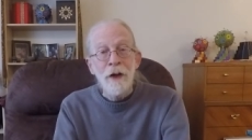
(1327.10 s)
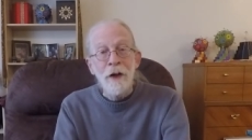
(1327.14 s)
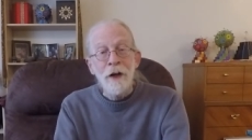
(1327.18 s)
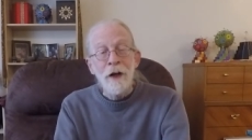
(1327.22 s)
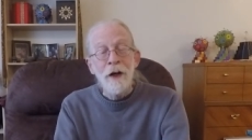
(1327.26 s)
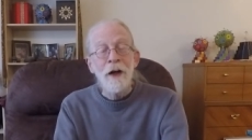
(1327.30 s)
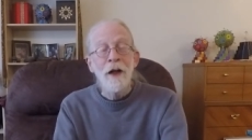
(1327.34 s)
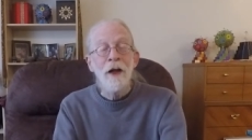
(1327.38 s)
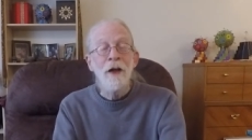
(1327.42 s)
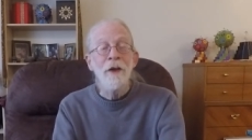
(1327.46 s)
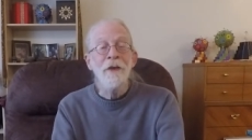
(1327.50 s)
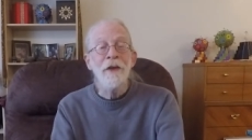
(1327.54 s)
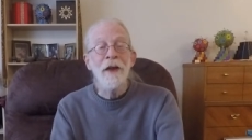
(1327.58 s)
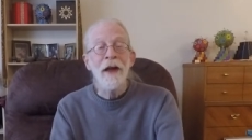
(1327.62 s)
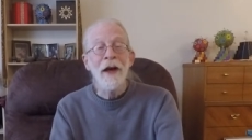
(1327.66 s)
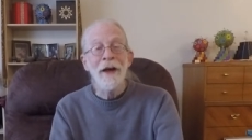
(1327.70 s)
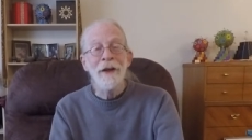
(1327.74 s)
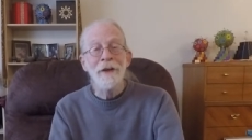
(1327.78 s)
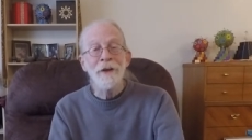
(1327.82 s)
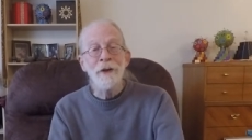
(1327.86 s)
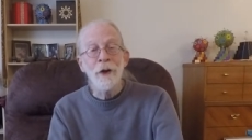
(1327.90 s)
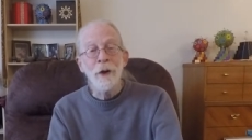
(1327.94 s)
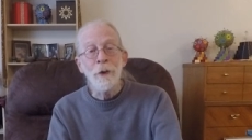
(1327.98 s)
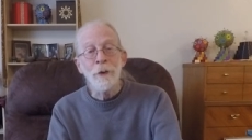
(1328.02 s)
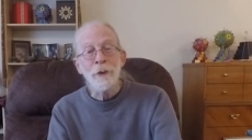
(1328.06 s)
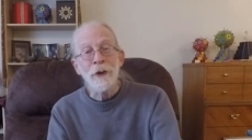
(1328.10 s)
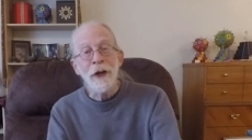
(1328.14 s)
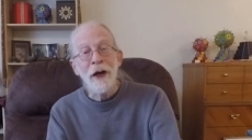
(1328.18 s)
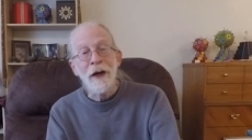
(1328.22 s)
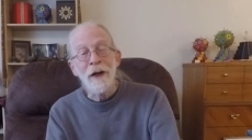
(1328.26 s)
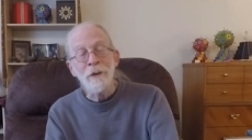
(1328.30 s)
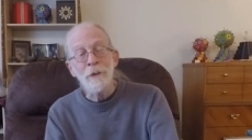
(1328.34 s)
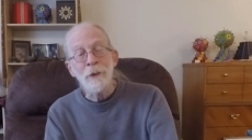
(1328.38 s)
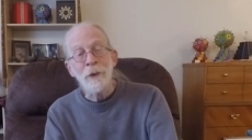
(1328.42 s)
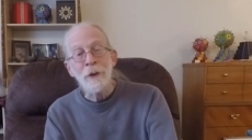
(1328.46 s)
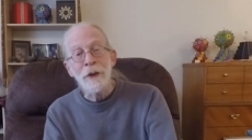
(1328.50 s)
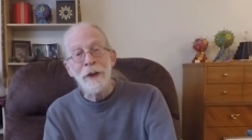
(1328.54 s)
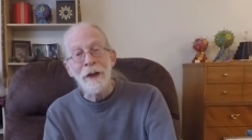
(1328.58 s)
on that note, I
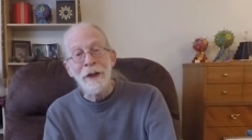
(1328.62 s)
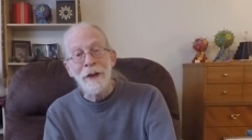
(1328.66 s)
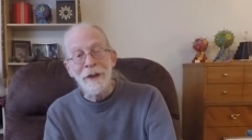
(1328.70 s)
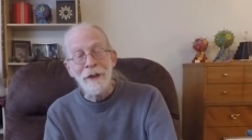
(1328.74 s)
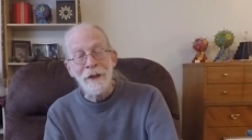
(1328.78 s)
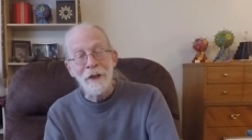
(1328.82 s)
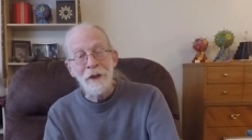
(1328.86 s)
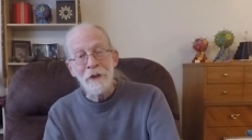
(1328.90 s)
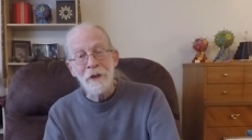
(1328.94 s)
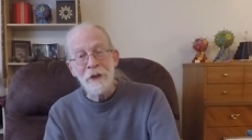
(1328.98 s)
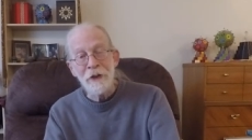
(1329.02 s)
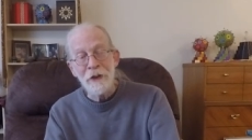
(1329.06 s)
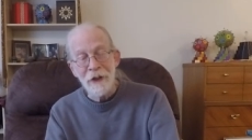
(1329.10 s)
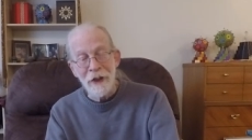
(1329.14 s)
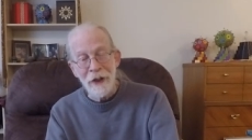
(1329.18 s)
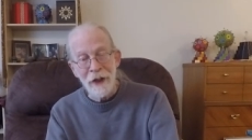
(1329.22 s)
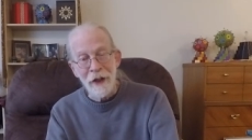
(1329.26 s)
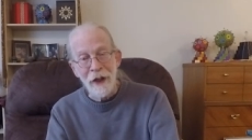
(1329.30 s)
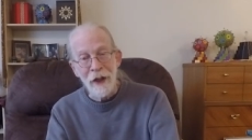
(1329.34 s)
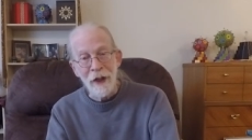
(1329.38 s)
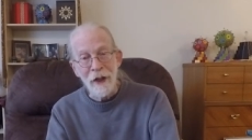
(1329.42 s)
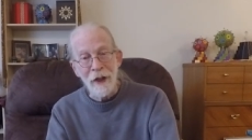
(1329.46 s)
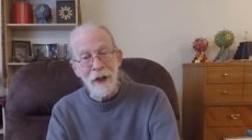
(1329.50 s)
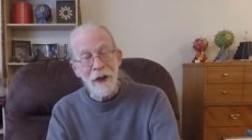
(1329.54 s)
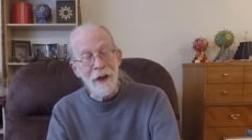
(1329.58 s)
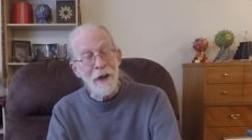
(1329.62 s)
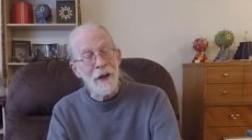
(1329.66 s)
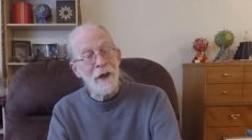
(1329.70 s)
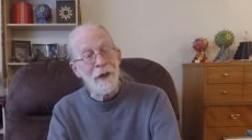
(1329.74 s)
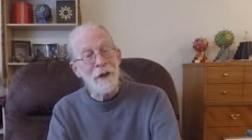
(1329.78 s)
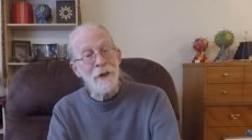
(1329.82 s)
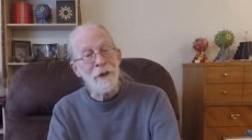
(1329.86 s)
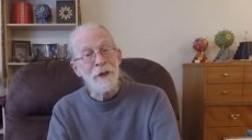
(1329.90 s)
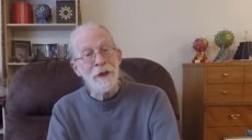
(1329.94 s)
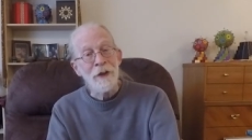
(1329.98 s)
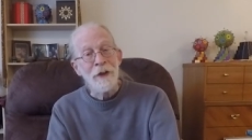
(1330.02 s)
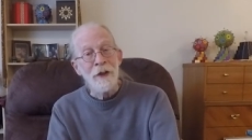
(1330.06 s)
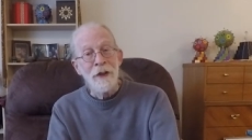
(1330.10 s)
will end today,
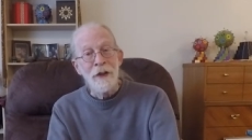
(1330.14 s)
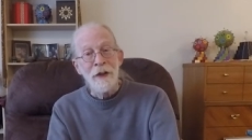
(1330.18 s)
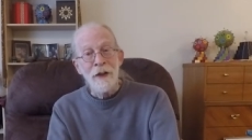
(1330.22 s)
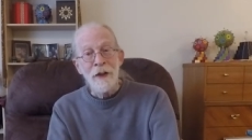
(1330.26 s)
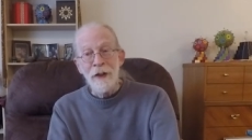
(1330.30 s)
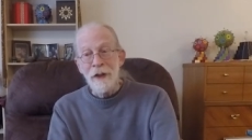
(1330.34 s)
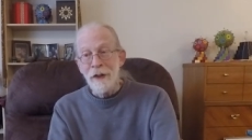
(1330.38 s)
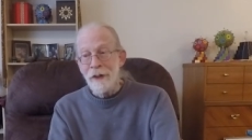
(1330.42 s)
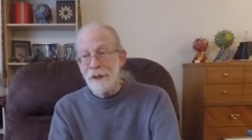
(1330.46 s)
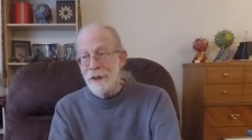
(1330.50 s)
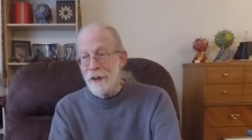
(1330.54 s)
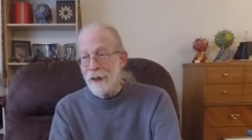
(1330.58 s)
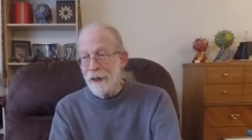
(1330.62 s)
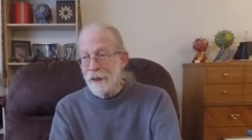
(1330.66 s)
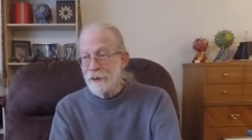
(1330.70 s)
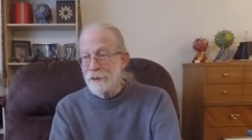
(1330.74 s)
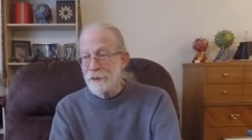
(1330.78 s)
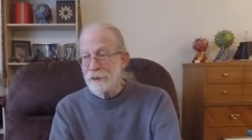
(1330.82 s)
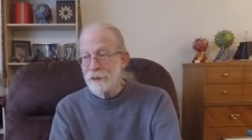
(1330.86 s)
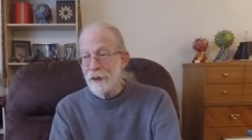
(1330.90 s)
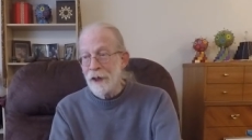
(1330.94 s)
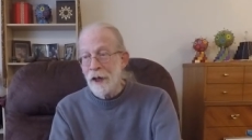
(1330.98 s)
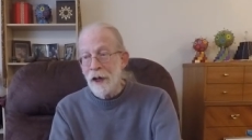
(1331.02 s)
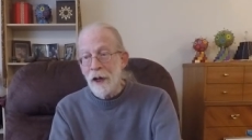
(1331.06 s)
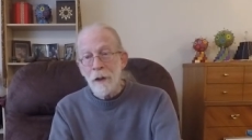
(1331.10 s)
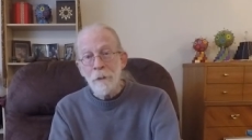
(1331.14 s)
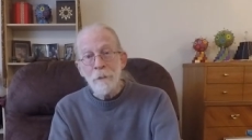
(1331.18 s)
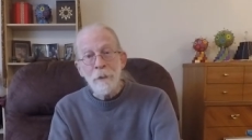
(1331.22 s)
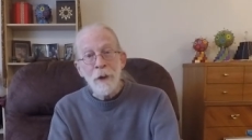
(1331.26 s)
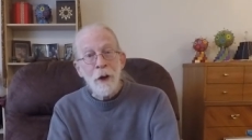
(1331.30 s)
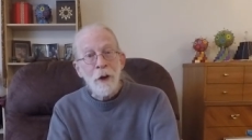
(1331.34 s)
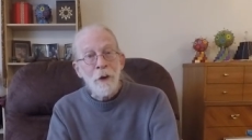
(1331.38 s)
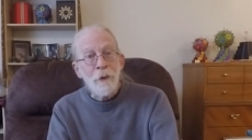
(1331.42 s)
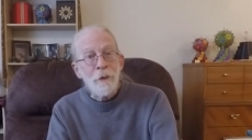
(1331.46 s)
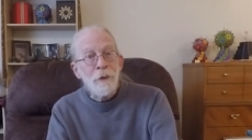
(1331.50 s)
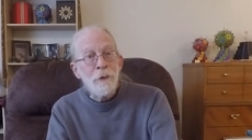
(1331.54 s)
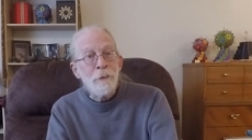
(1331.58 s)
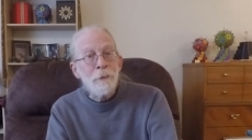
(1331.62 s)
and next time
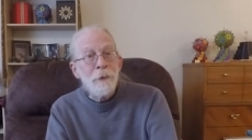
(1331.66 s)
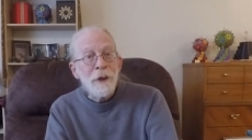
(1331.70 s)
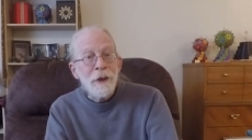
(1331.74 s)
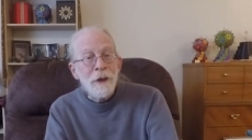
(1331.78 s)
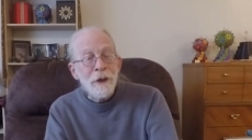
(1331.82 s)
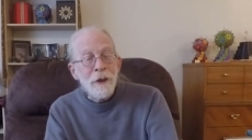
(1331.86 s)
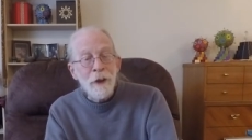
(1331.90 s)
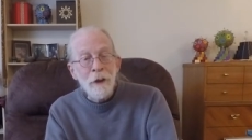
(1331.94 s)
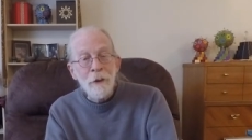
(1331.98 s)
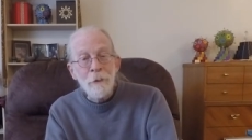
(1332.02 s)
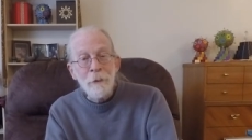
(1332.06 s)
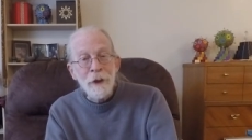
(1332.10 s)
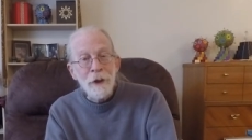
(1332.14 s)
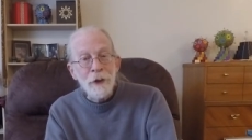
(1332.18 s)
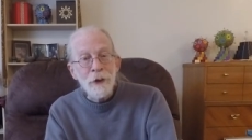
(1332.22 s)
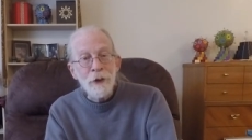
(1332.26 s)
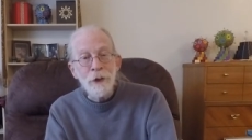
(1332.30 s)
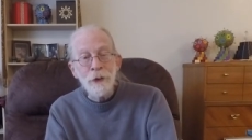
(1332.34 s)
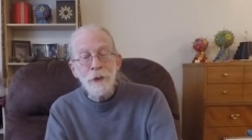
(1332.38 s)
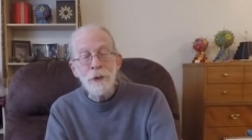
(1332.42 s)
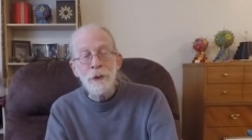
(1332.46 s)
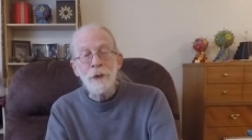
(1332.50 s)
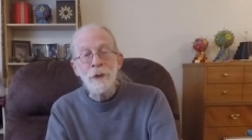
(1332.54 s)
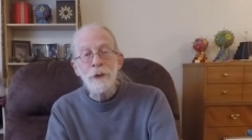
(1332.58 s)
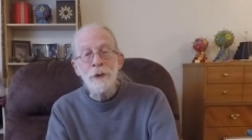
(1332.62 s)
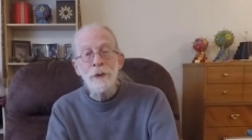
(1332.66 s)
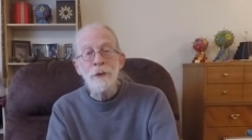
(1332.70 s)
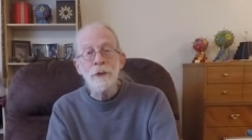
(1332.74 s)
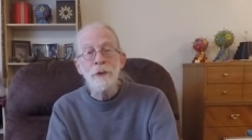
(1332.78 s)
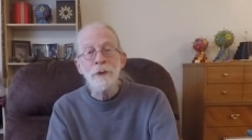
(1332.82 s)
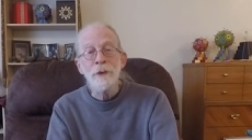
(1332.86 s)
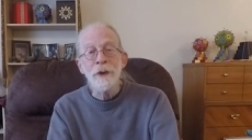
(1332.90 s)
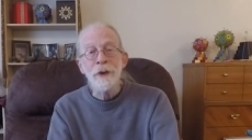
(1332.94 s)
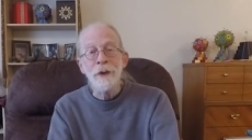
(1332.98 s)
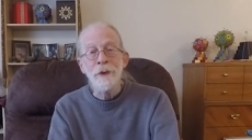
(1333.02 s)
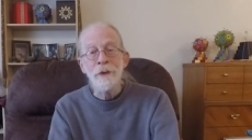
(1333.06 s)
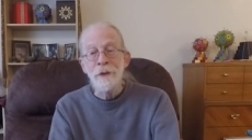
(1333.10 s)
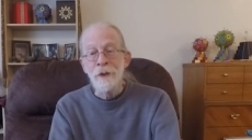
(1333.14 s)
I will be coming to you
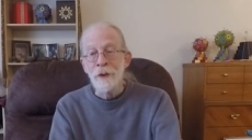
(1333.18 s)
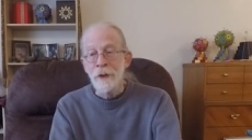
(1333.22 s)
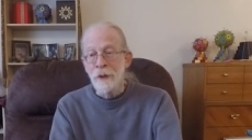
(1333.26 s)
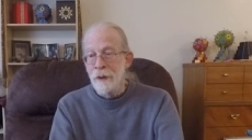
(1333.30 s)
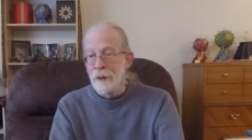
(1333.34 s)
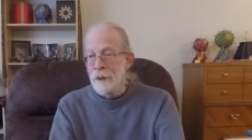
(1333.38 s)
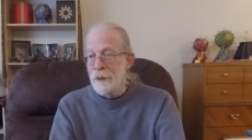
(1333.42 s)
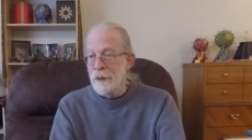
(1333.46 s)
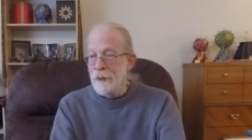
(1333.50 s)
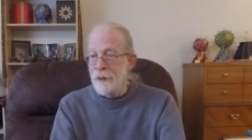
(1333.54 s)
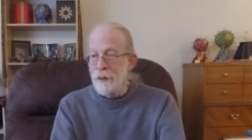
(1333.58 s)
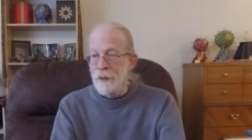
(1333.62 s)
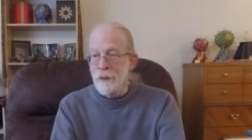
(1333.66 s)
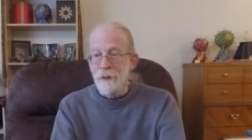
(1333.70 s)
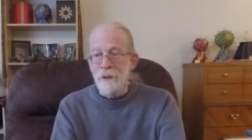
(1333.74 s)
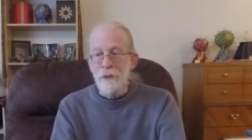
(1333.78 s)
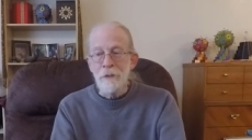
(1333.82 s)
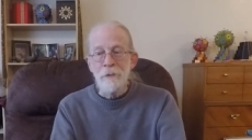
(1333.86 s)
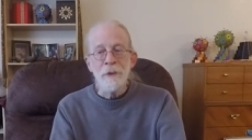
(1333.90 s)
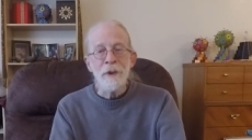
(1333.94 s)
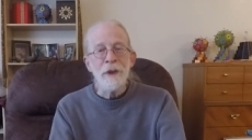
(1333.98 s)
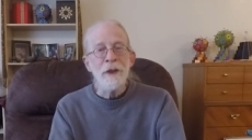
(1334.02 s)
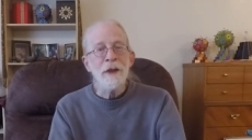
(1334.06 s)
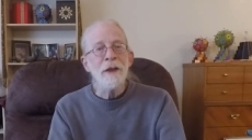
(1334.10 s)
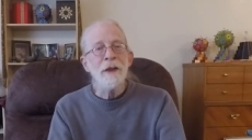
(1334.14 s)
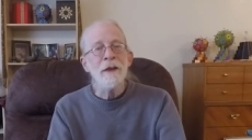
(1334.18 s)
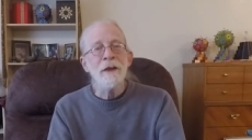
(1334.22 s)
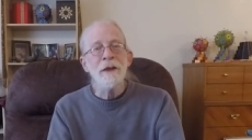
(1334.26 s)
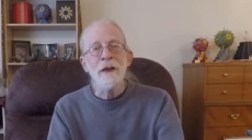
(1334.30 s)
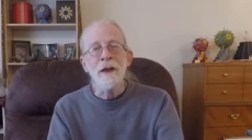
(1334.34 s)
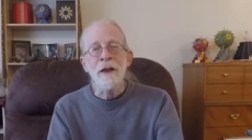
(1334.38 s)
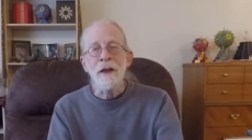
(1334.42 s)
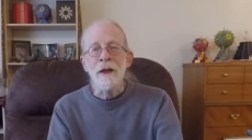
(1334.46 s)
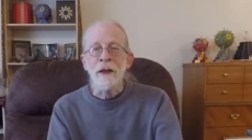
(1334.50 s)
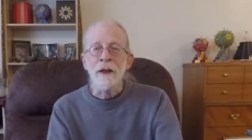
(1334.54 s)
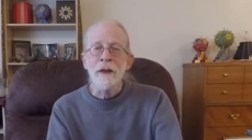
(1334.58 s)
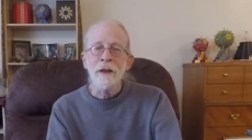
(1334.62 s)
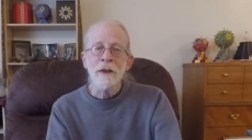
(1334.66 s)
with the
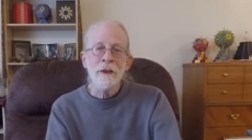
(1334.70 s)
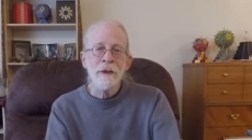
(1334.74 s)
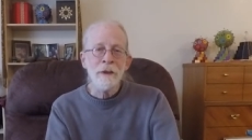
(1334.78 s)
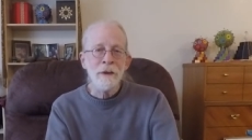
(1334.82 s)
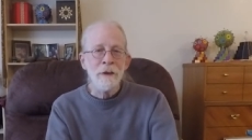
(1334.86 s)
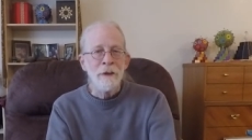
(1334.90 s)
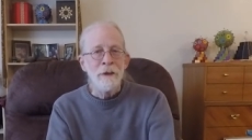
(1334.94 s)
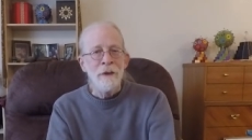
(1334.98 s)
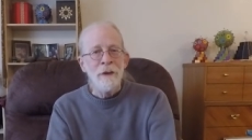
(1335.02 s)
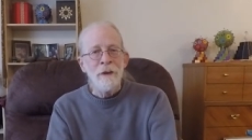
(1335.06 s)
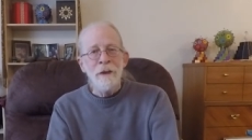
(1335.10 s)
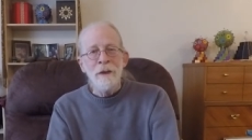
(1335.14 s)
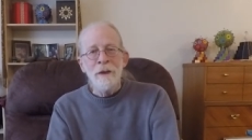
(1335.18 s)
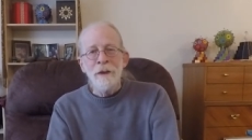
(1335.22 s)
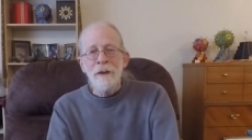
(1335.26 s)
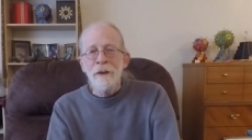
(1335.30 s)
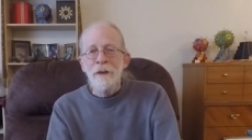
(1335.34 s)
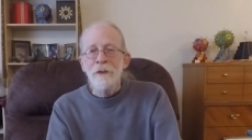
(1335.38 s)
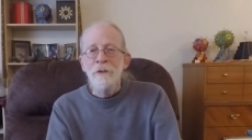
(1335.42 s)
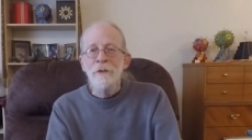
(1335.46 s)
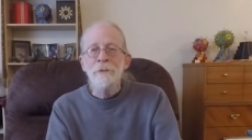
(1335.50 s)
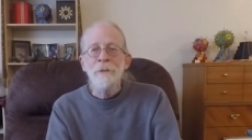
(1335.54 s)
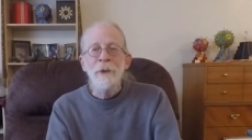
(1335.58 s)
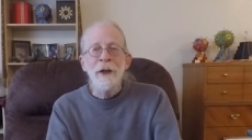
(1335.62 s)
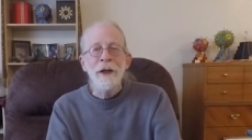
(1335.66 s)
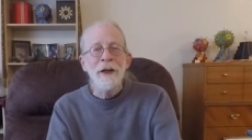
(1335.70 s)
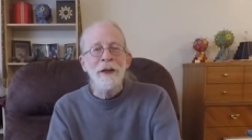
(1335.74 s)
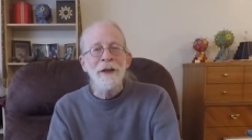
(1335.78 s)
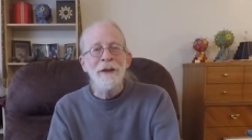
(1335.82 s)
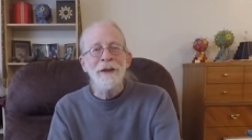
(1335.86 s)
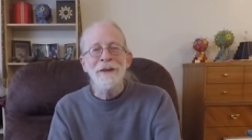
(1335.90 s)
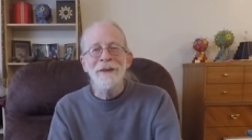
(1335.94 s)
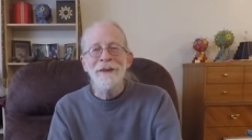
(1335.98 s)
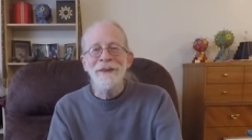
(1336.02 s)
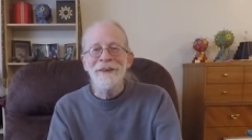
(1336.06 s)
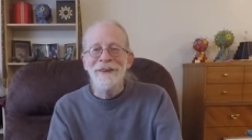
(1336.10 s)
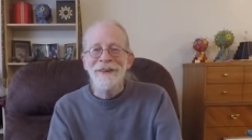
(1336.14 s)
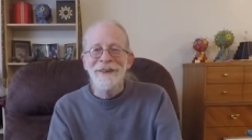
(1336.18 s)
beginning of
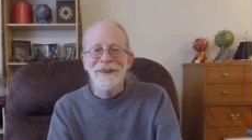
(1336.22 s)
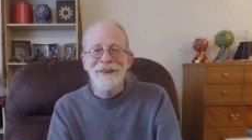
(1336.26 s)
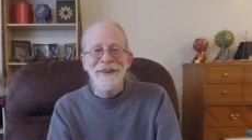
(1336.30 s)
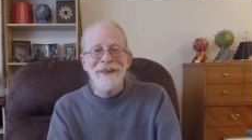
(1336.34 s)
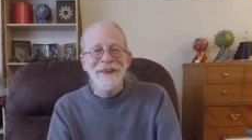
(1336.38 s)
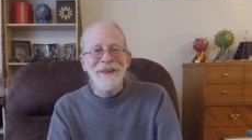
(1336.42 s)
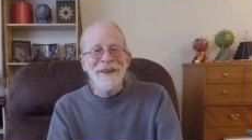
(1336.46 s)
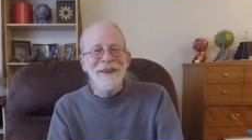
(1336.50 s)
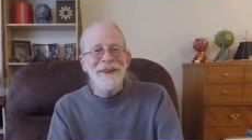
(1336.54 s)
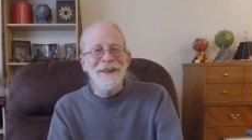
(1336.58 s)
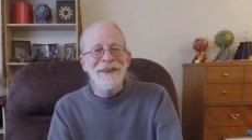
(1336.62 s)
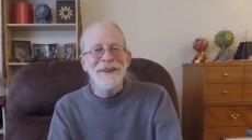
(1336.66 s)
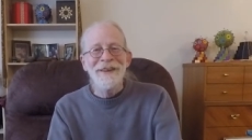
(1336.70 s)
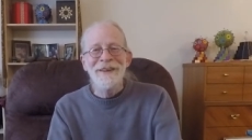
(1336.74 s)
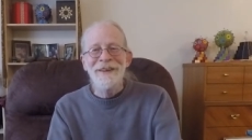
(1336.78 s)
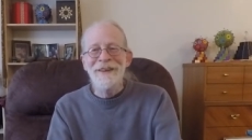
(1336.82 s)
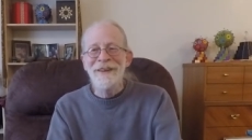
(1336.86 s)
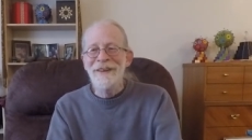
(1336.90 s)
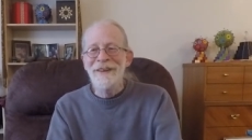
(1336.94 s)
my. Uh,